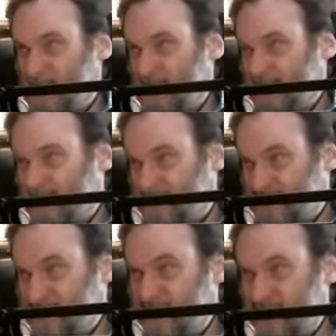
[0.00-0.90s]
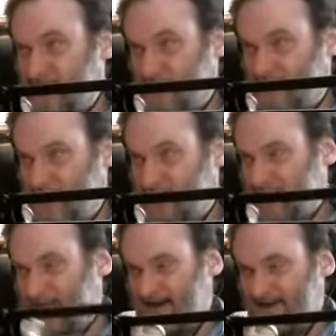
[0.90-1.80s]
built a studio off the
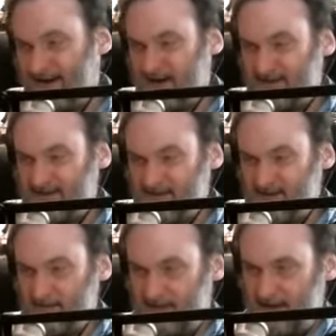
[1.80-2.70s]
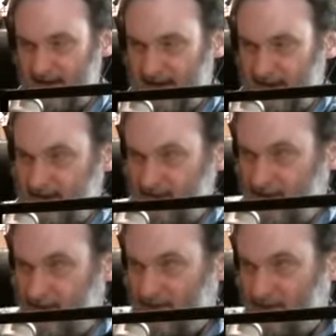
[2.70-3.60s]
back of the house here, and I
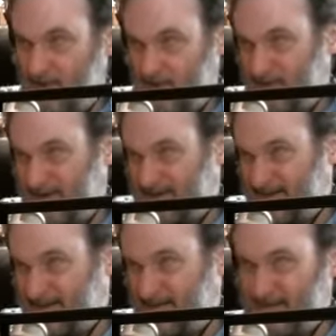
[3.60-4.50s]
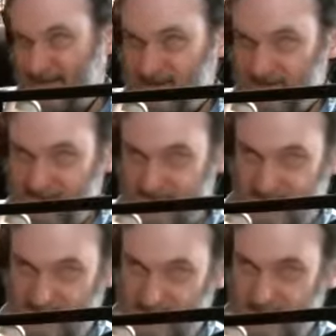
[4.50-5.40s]
went to work for myself because
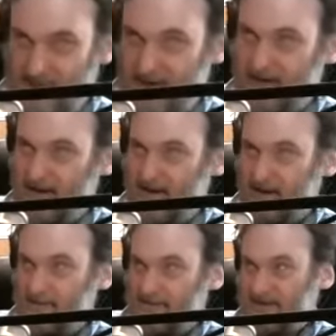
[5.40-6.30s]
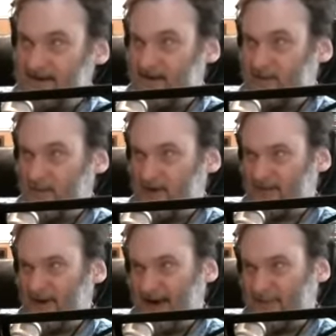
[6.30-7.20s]
I was going to go to work for
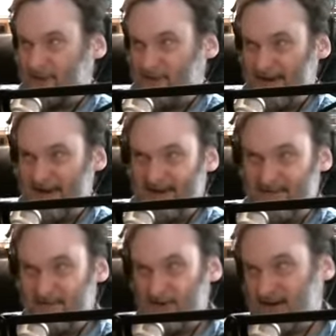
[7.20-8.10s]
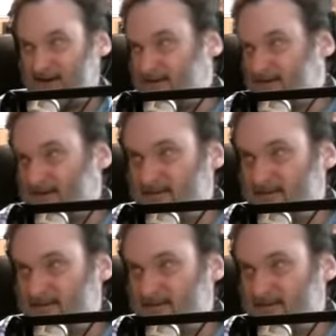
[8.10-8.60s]
Apple. They had a freeze.